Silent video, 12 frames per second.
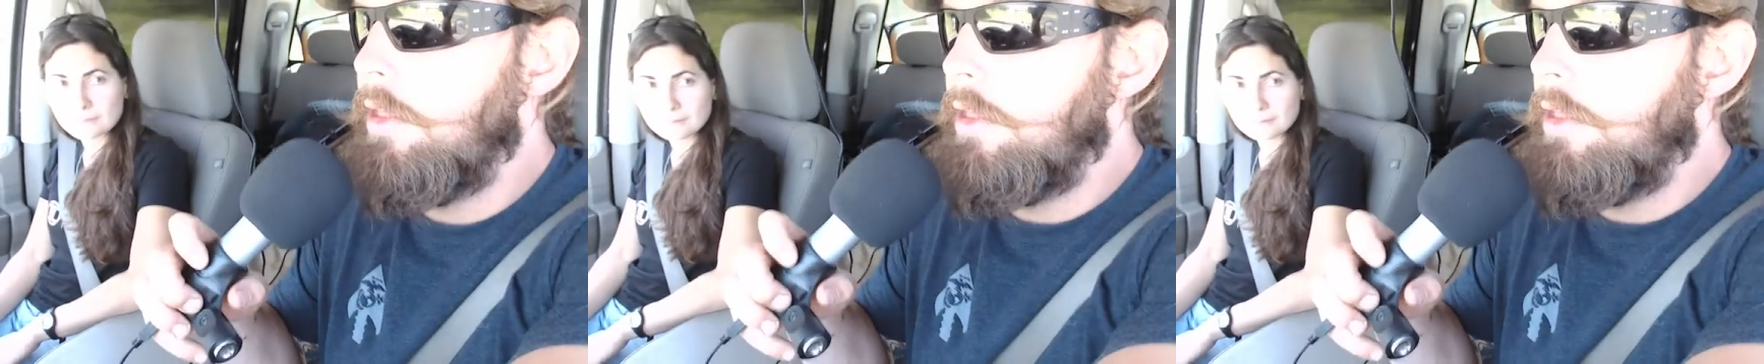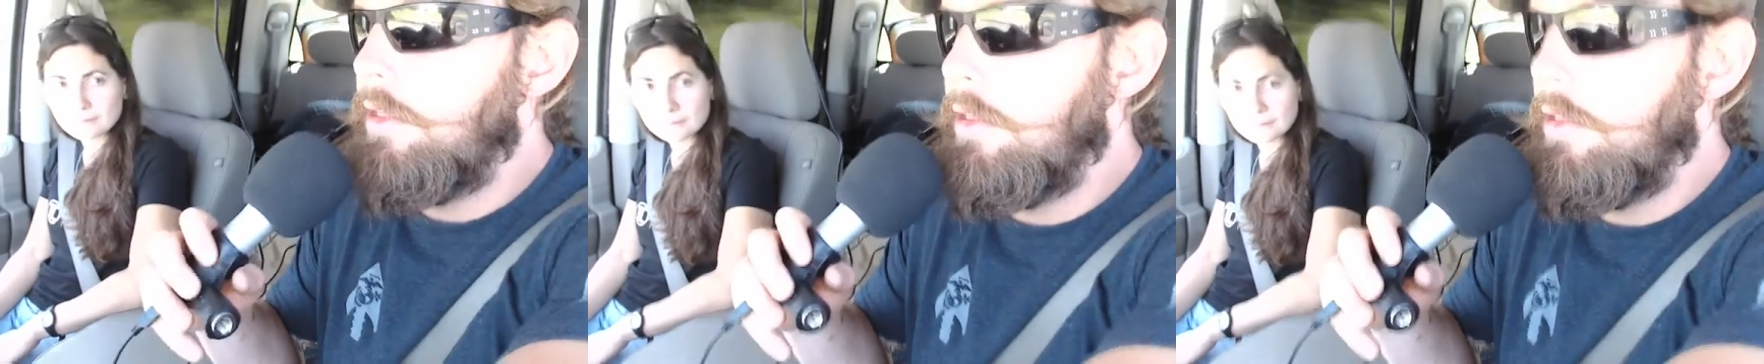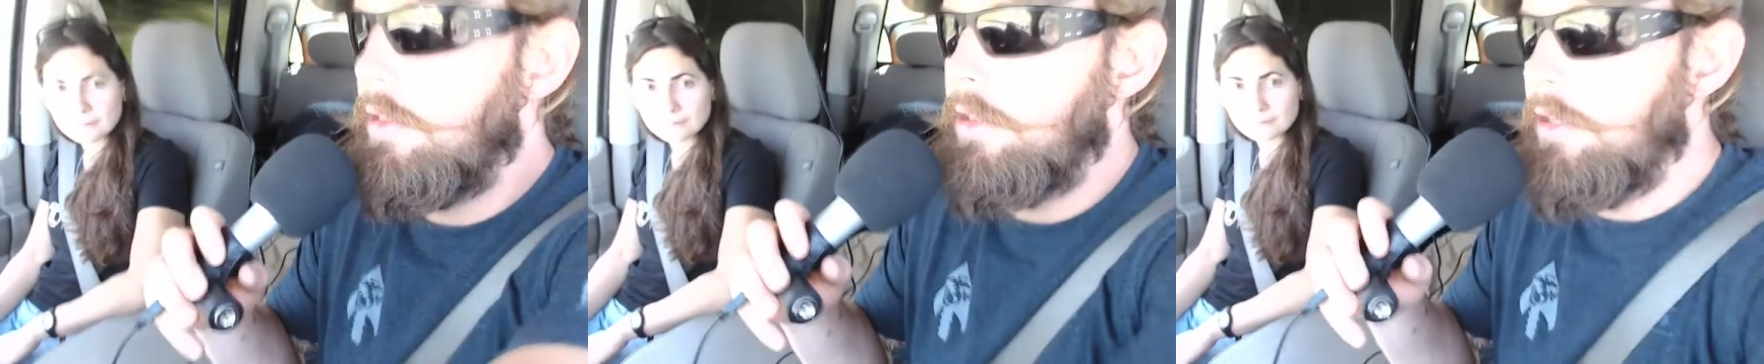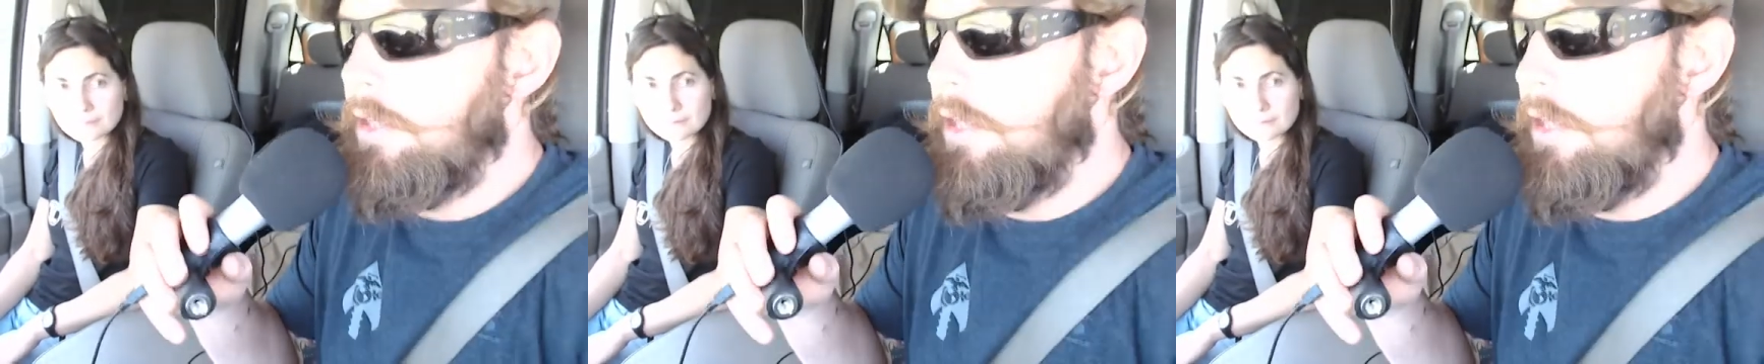uh,
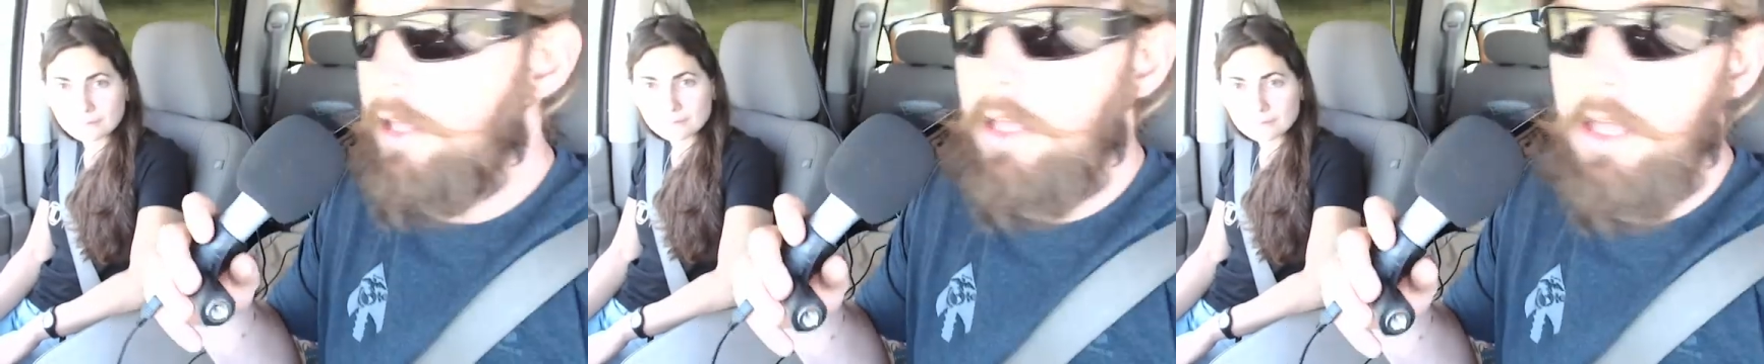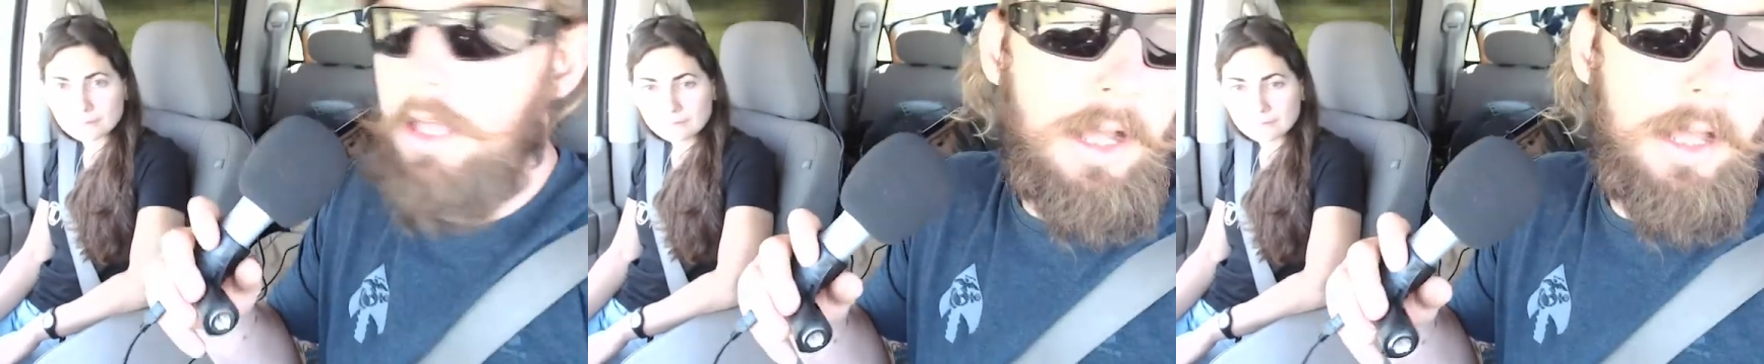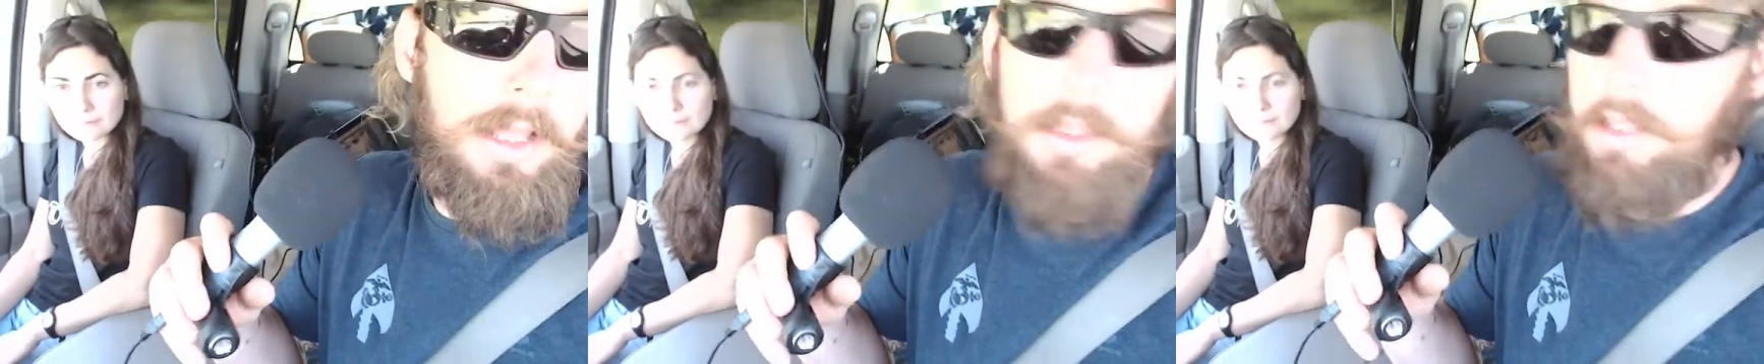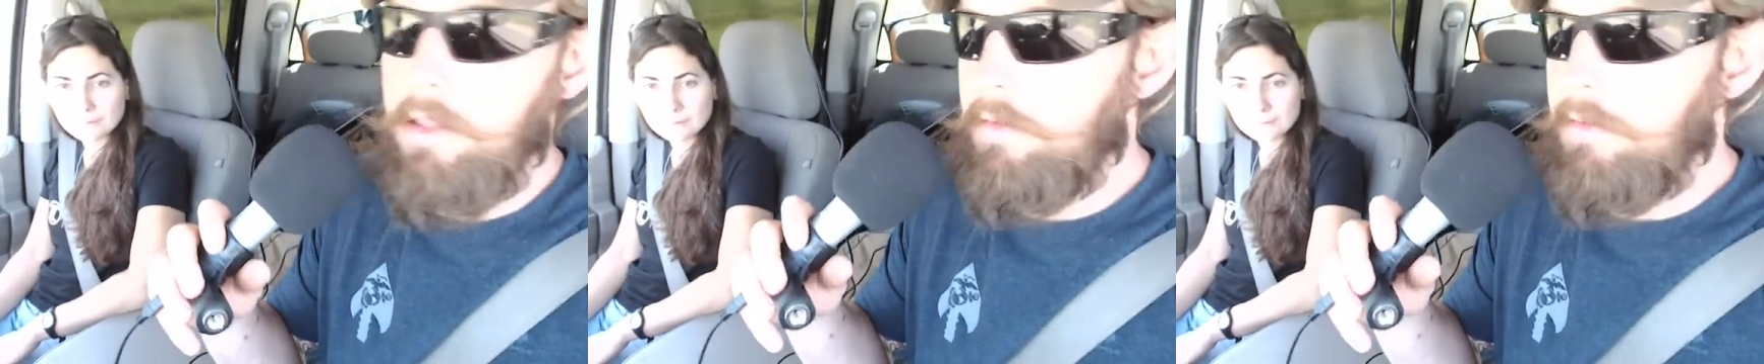I I think it's